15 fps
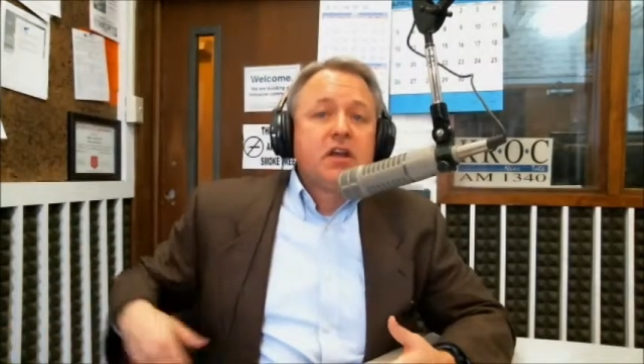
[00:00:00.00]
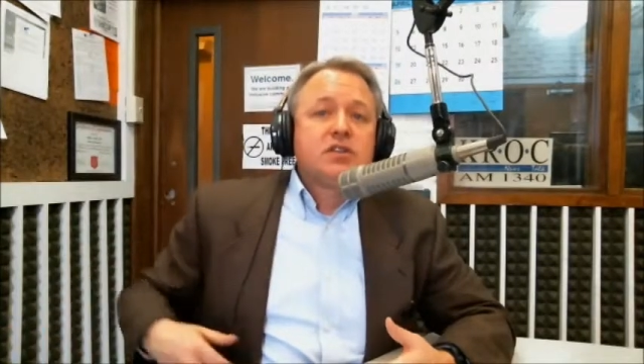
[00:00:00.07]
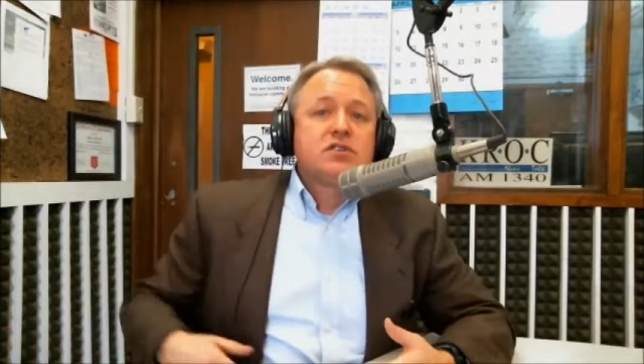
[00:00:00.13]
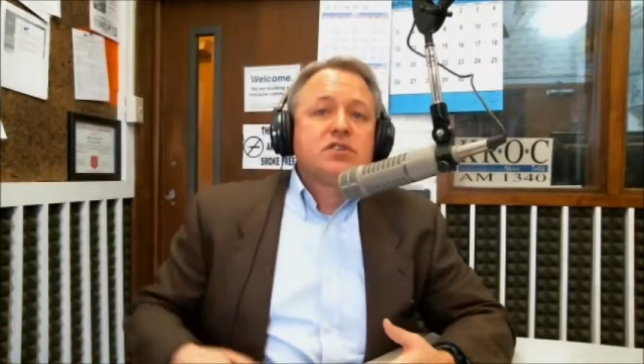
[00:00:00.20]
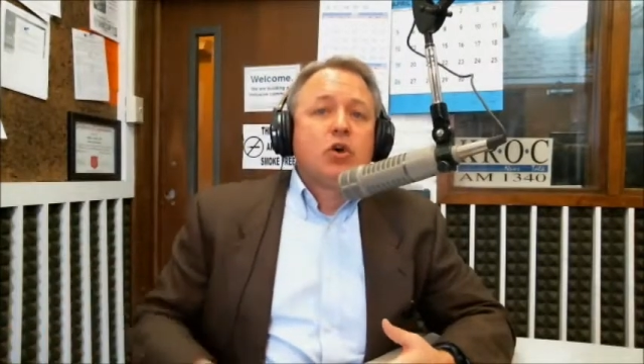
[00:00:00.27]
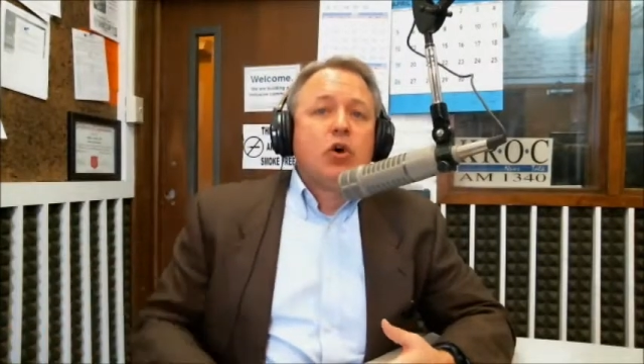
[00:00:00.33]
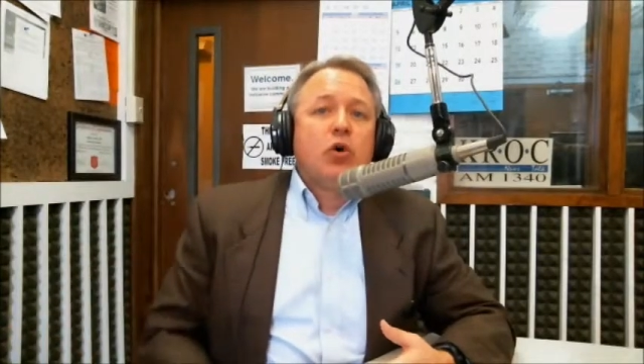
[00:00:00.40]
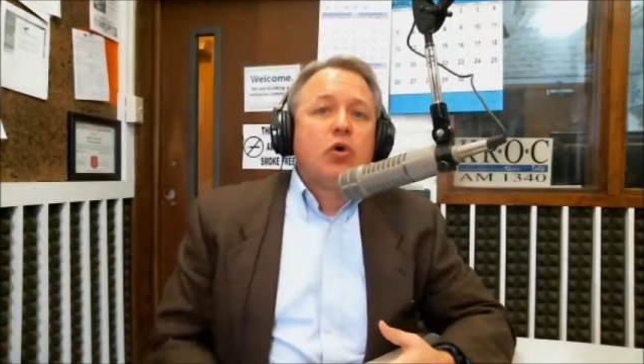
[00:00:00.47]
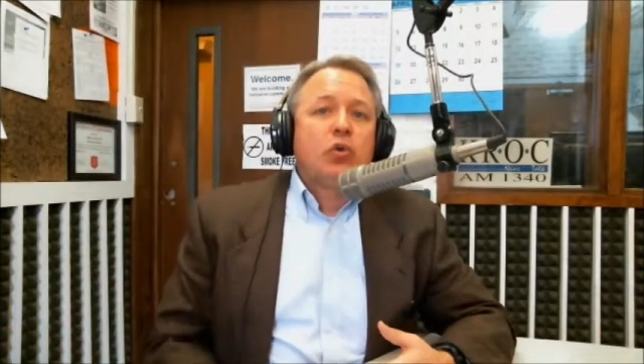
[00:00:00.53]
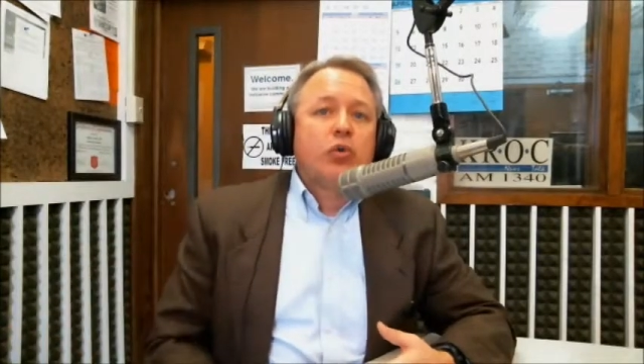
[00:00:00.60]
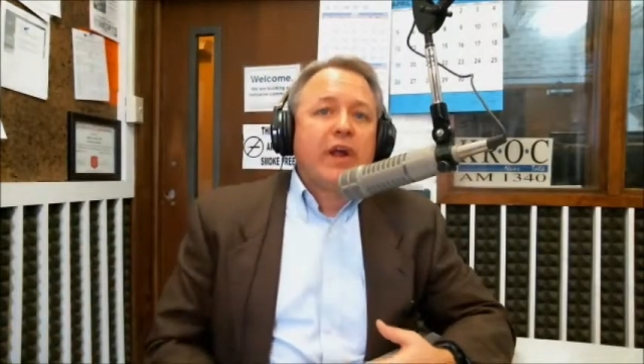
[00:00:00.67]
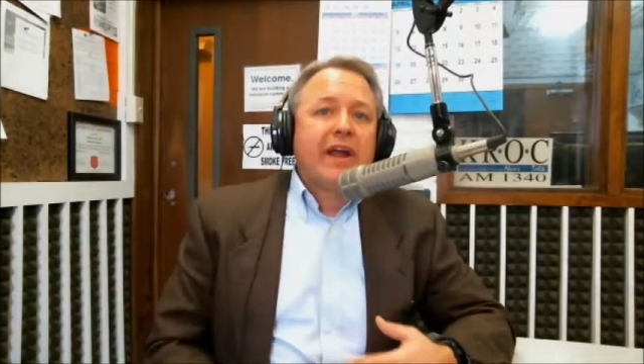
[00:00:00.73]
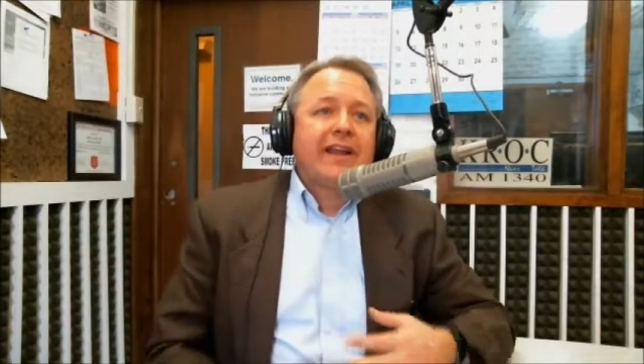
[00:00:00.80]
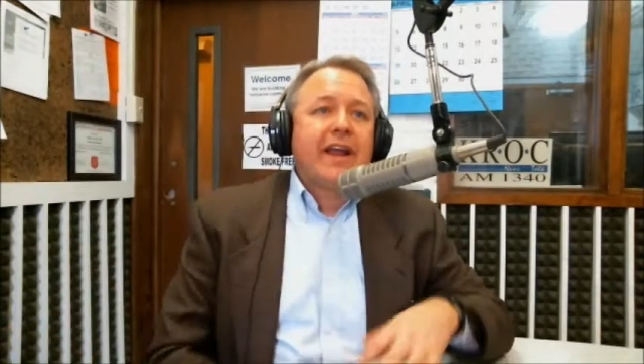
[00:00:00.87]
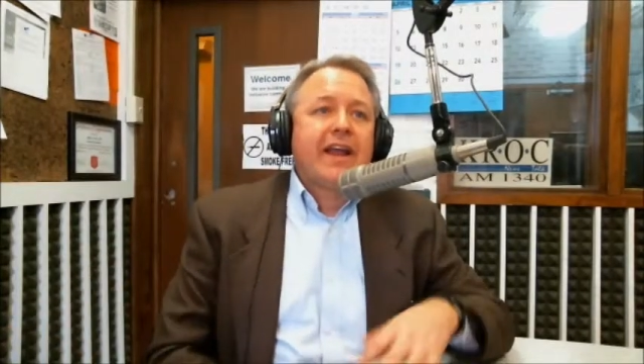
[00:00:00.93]
So
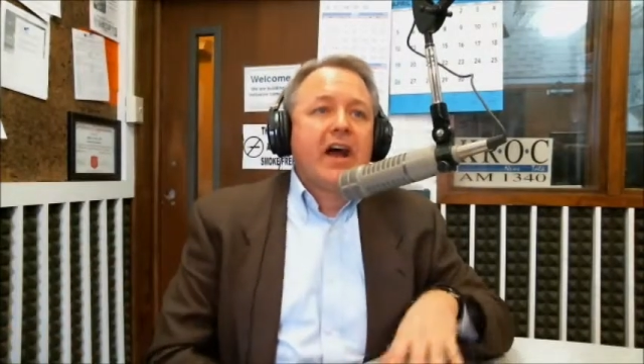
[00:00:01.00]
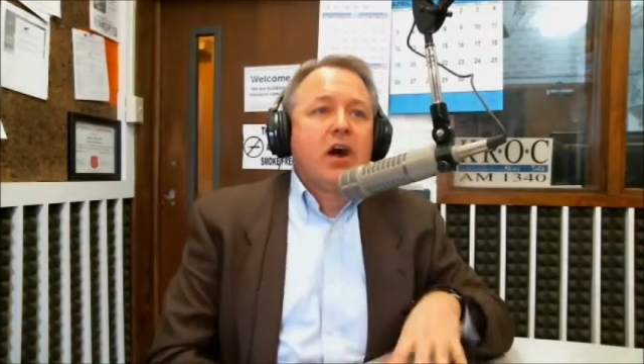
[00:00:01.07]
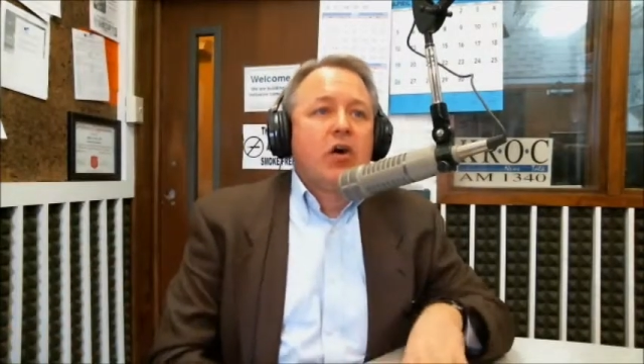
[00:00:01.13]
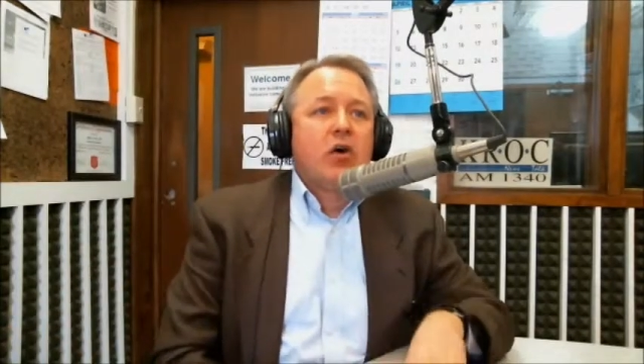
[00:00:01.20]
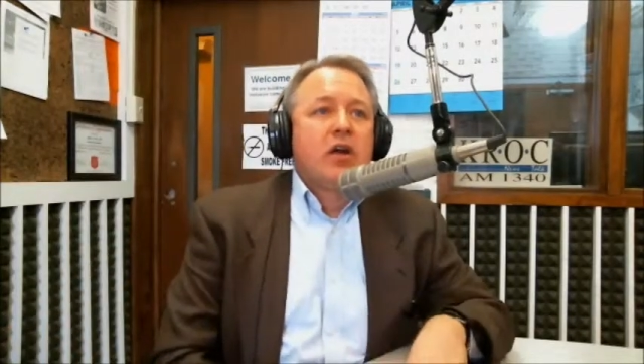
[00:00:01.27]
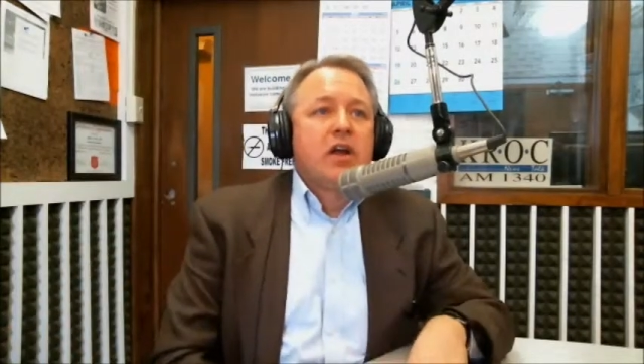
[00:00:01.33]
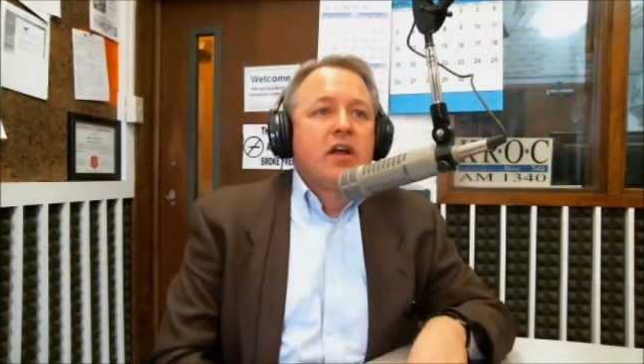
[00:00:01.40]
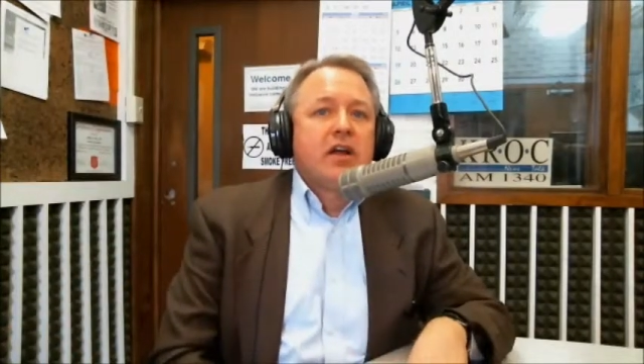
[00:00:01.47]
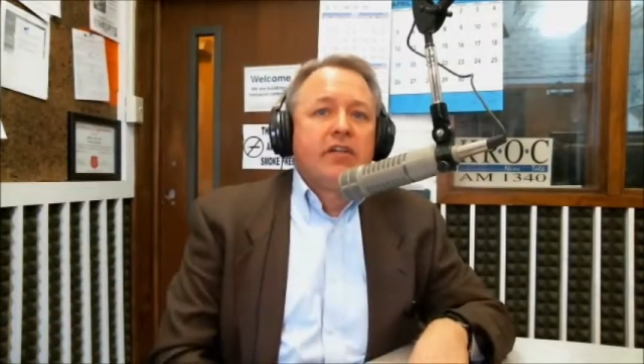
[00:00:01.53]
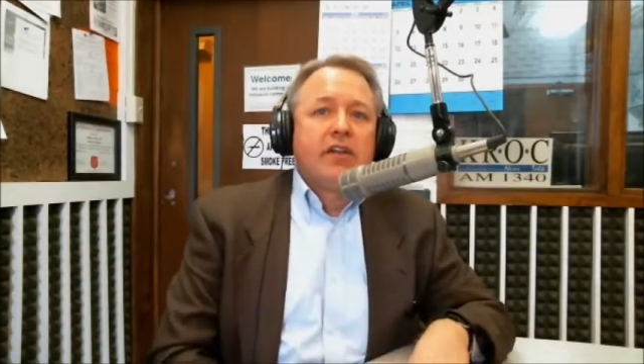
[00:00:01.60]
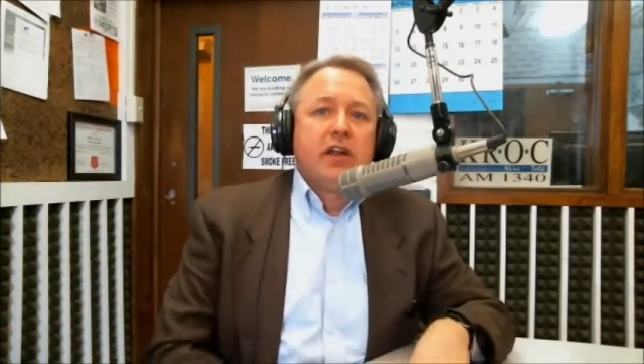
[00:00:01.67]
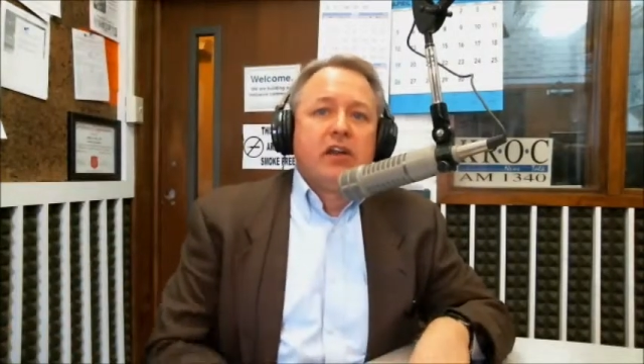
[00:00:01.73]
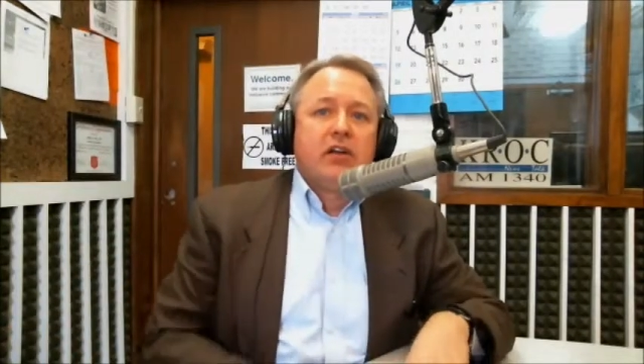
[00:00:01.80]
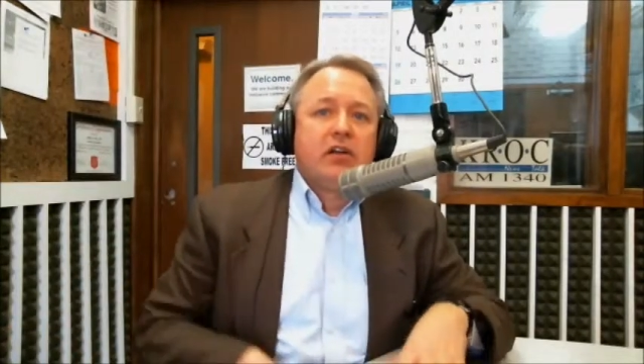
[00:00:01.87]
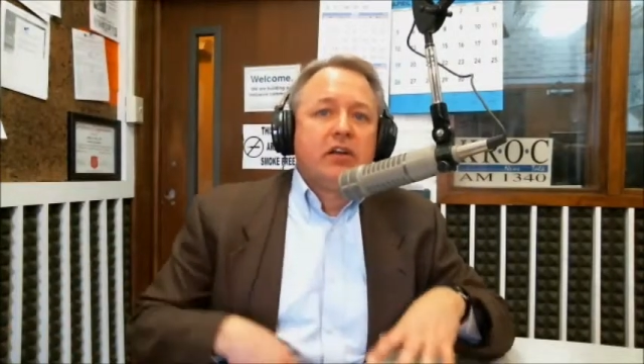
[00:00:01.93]
right now
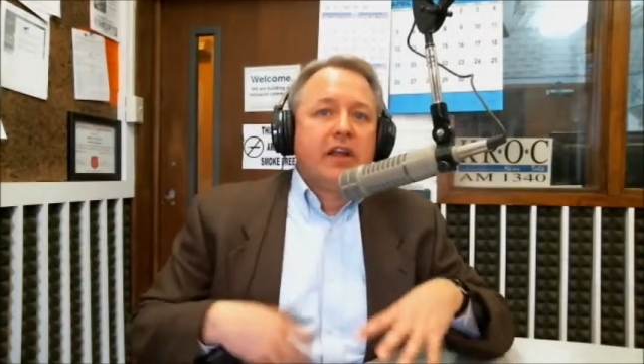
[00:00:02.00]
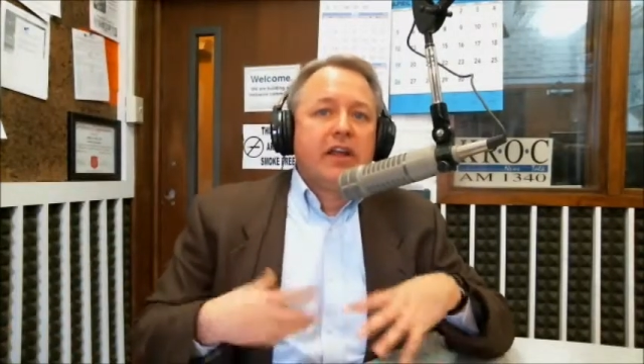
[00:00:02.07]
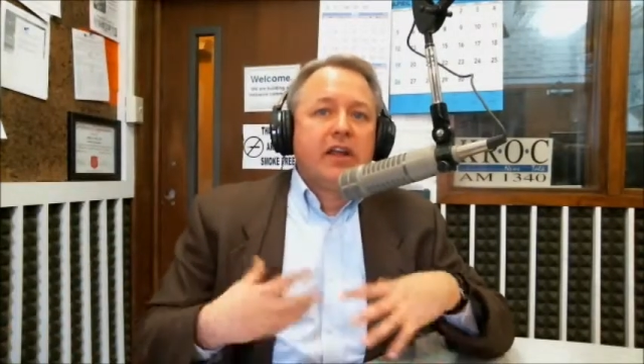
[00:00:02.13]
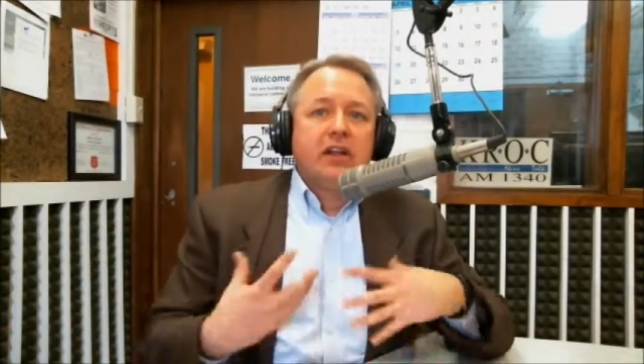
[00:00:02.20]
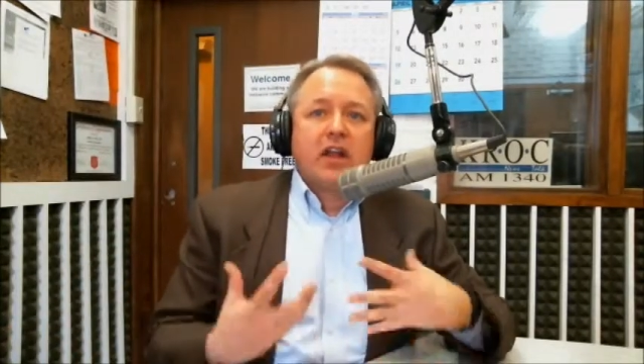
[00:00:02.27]
they're in